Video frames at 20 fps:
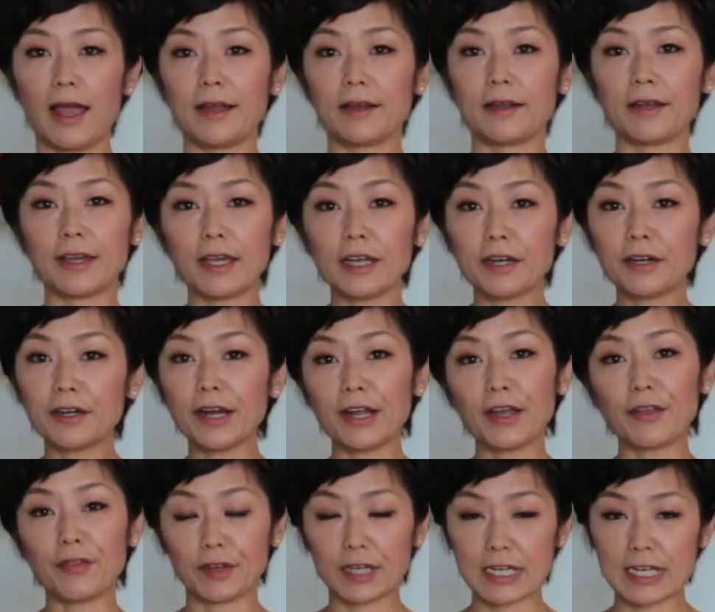And here is
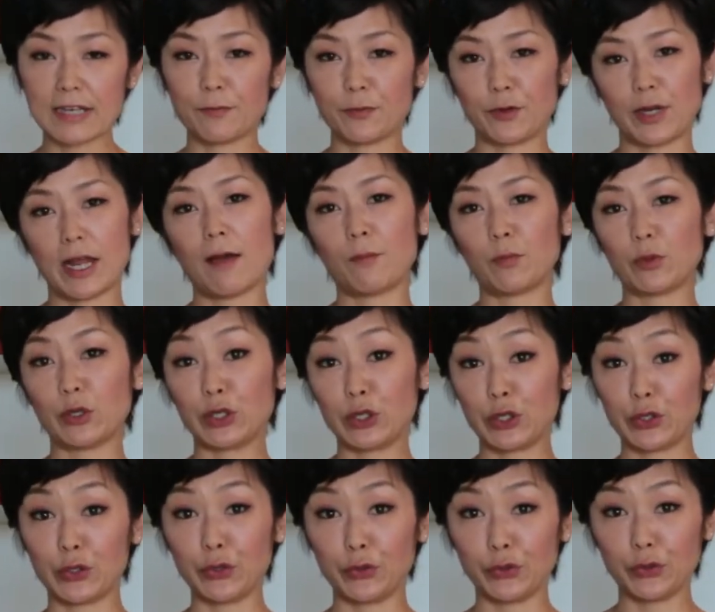the tip number 2.
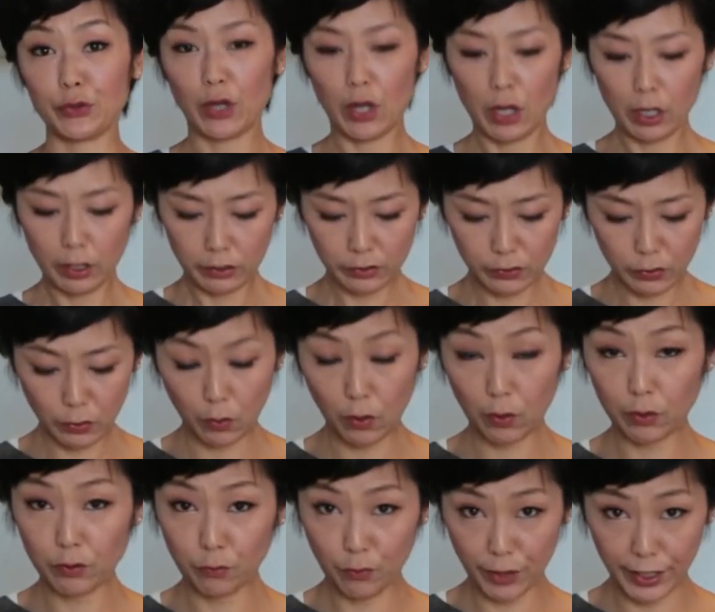
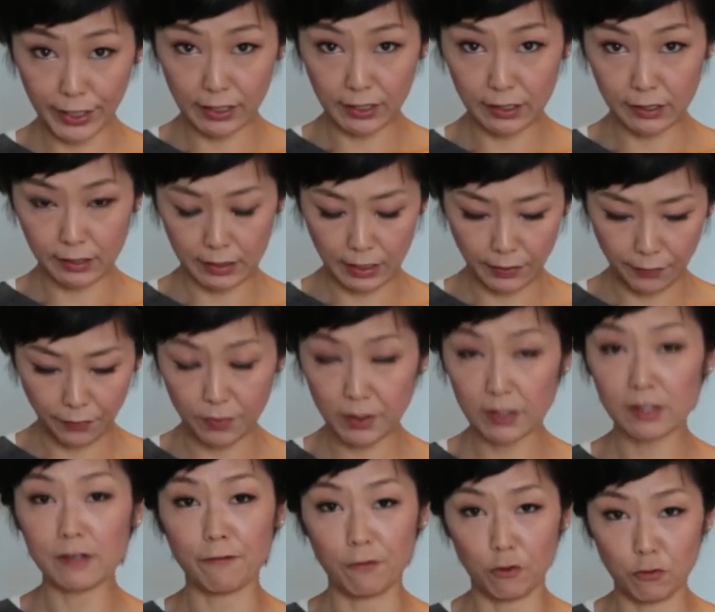Soak rice in
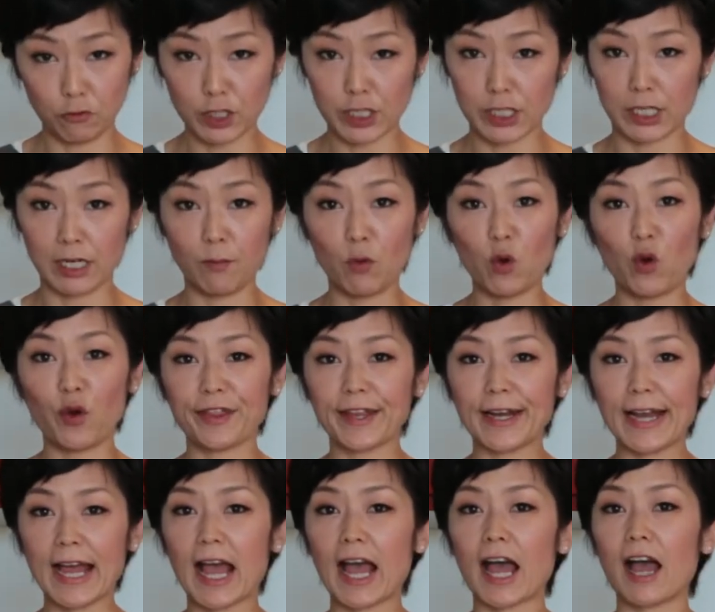this water more than
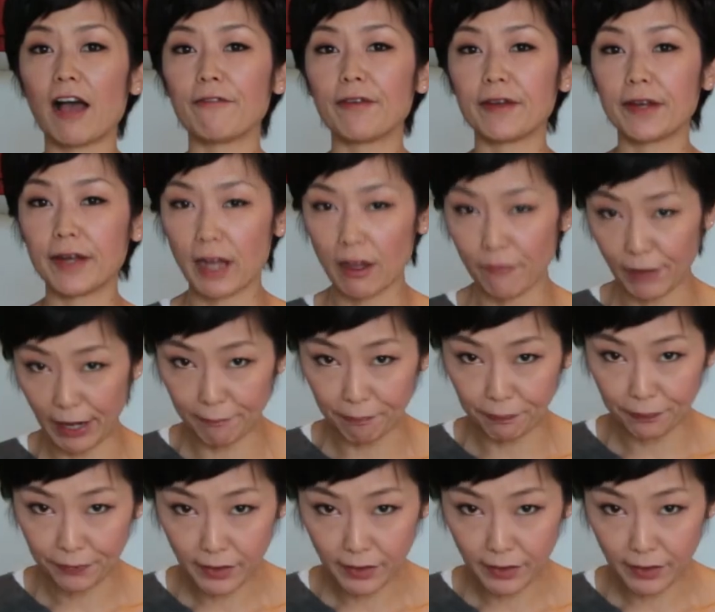half an hour.